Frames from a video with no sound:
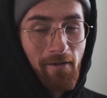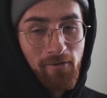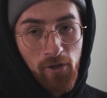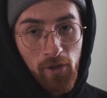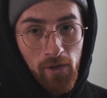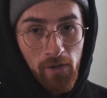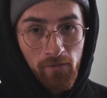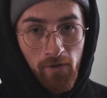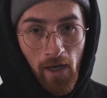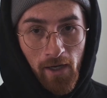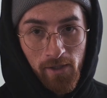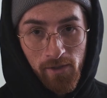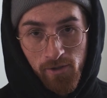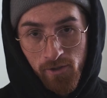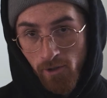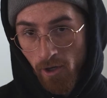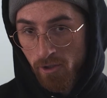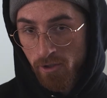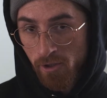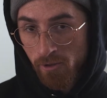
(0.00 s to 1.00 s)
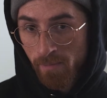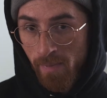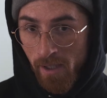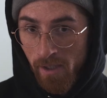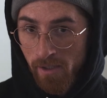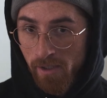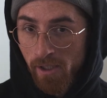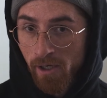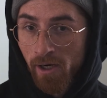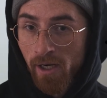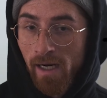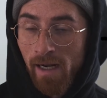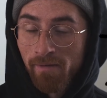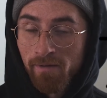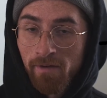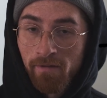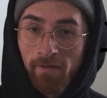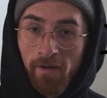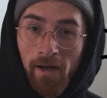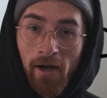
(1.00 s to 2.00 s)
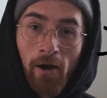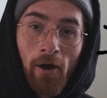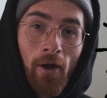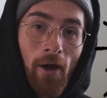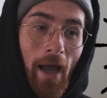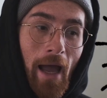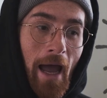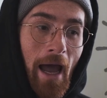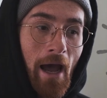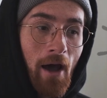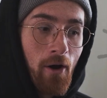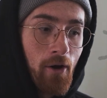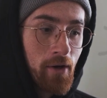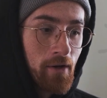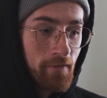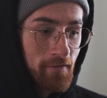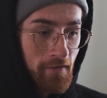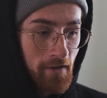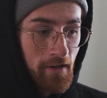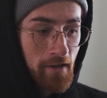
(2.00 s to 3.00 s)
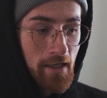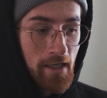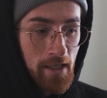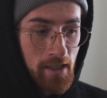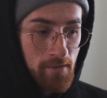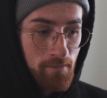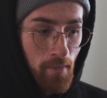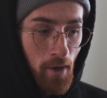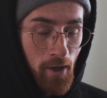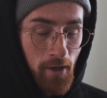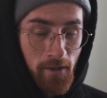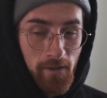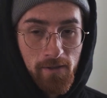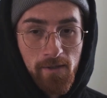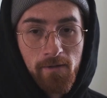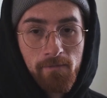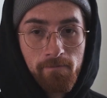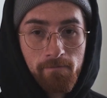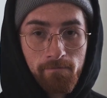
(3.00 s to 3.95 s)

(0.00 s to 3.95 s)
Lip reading: After you've got your structure built, you're gonna have to figure out how to fill these parts.